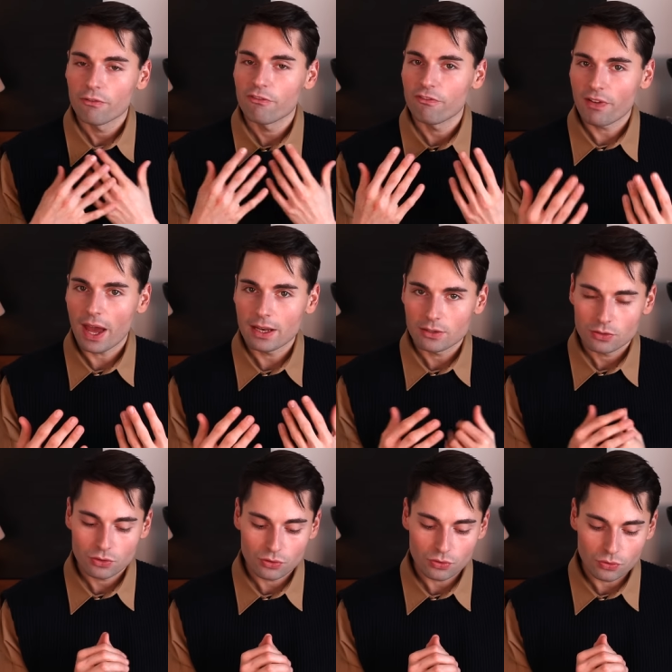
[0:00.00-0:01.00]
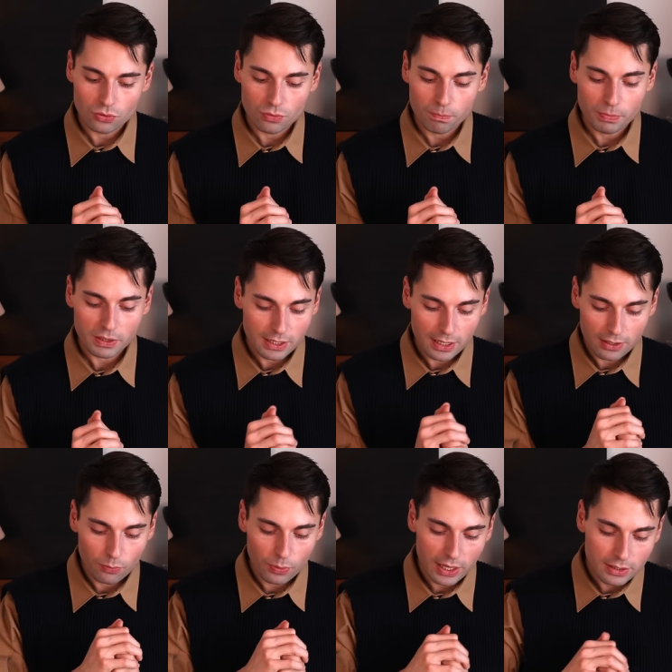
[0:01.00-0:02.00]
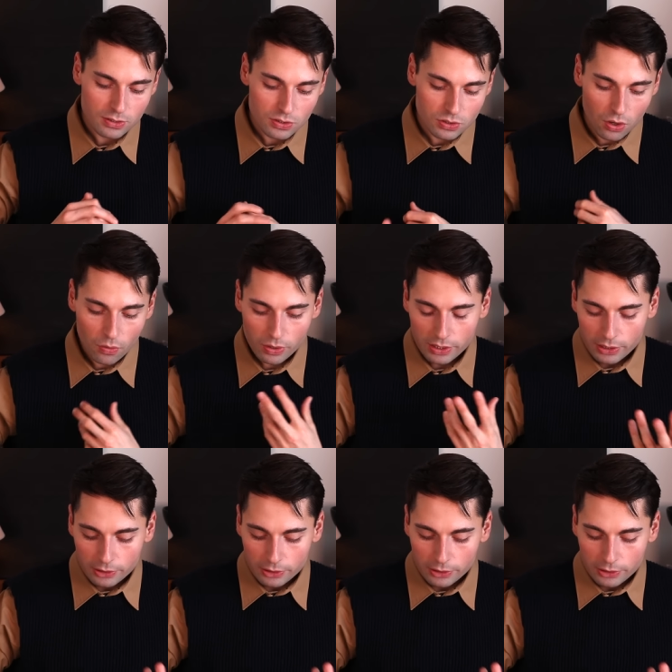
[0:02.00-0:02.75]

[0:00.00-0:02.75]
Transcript: fan to begin with. So,